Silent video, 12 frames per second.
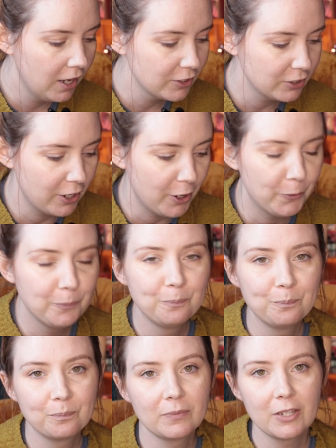So,
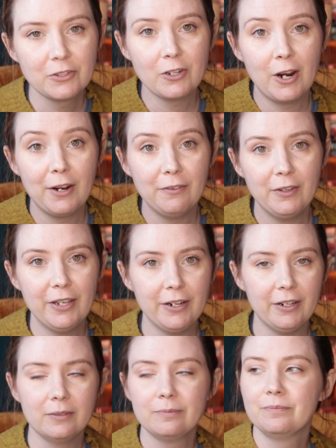sorry if you
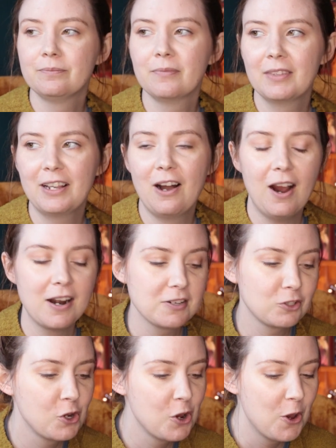hear the
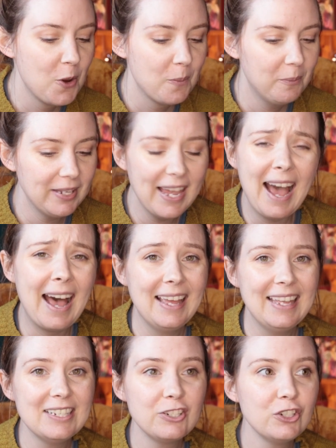cars. But yeah,
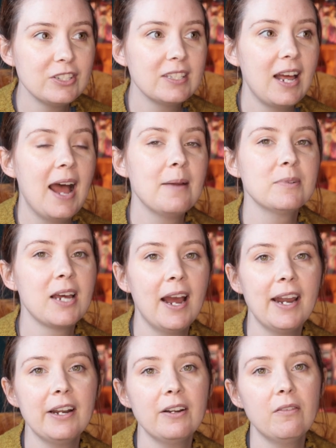it's just, I'm
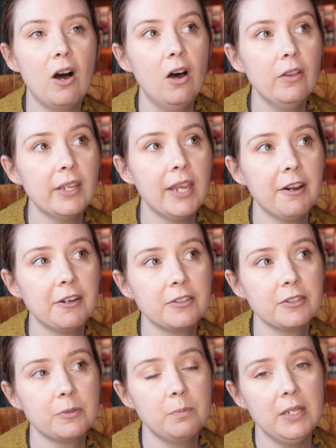tired of all the
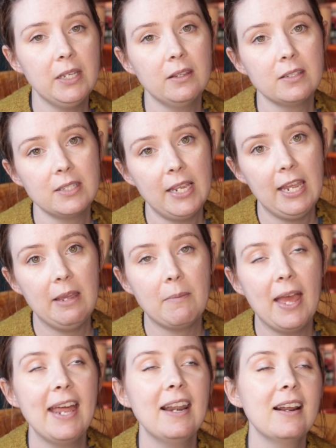characters being the same.
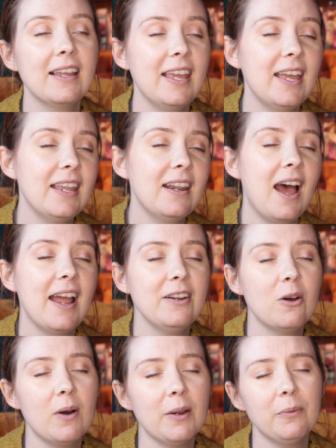And again, I
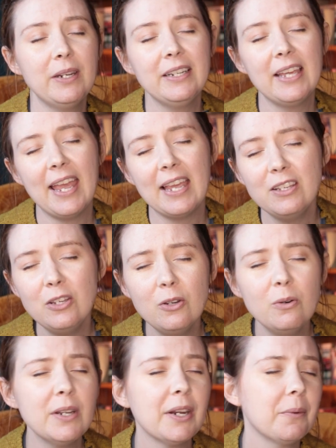know I read
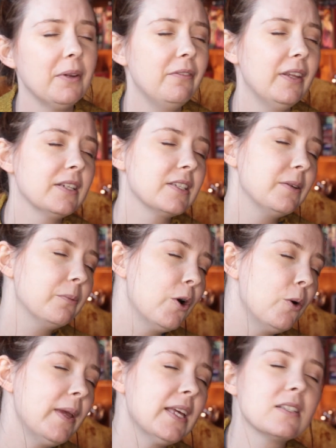KU and I read fantasy
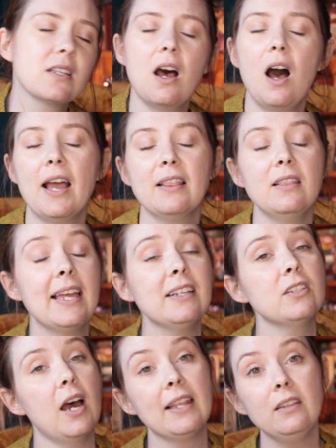romance. I
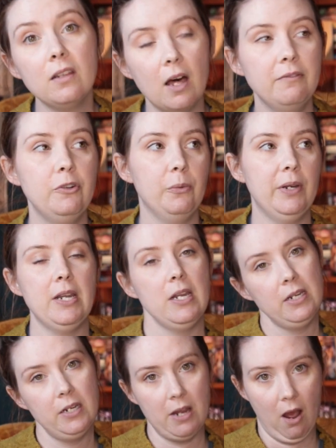love to read
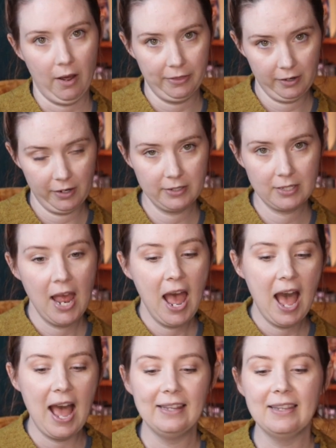indie authors.
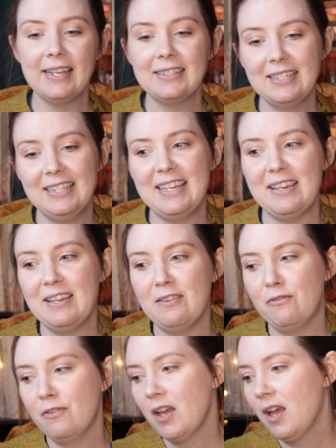I like to
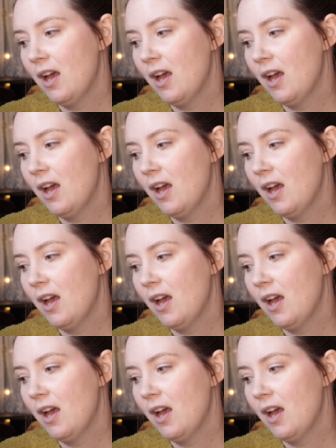give,